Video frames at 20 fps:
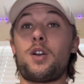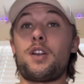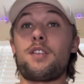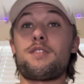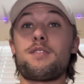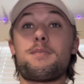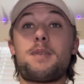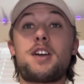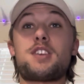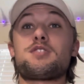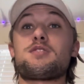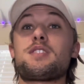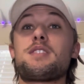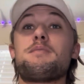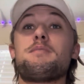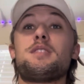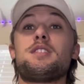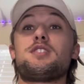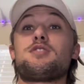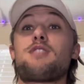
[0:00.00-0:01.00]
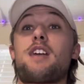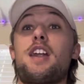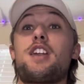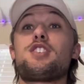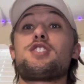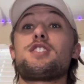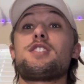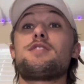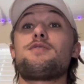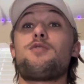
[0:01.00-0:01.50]
of the best treatment
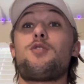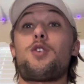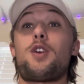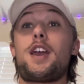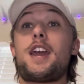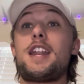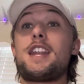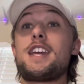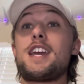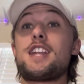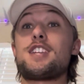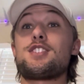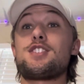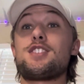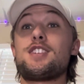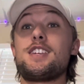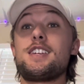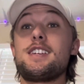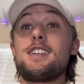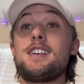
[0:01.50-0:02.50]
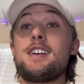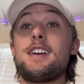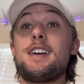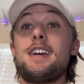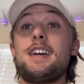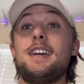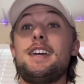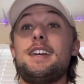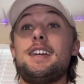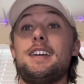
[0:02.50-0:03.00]
strategies for ADHD
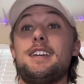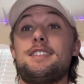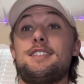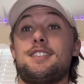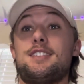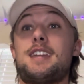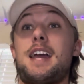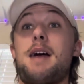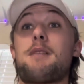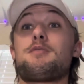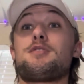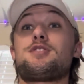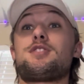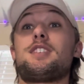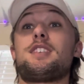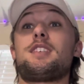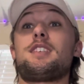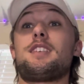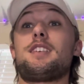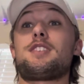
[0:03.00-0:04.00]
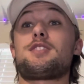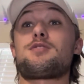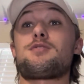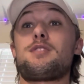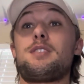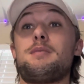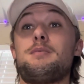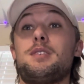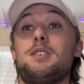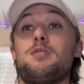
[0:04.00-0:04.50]
is establishing
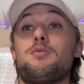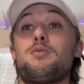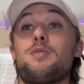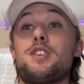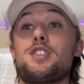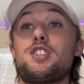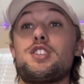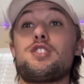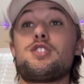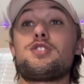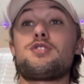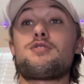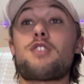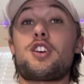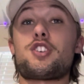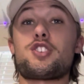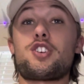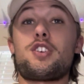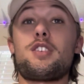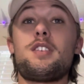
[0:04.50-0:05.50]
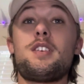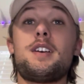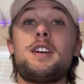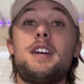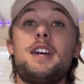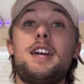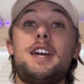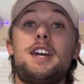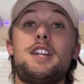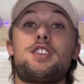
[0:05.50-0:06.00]
extremely rigid structure
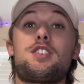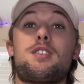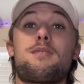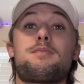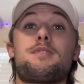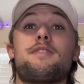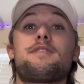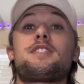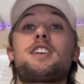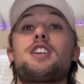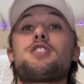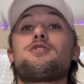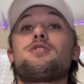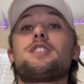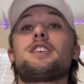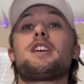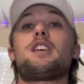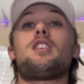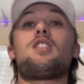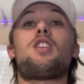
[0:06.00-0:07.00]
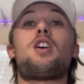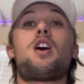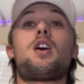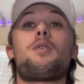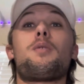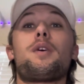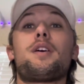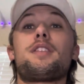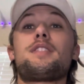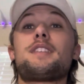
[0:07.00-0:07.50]
in terms of scheduling, along
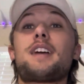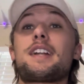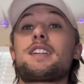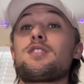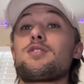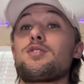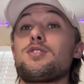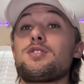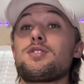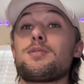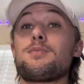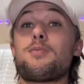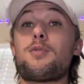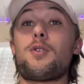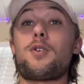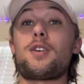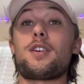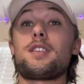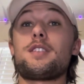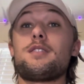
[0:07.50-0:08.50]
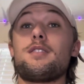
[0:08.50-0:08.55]
with technical sports,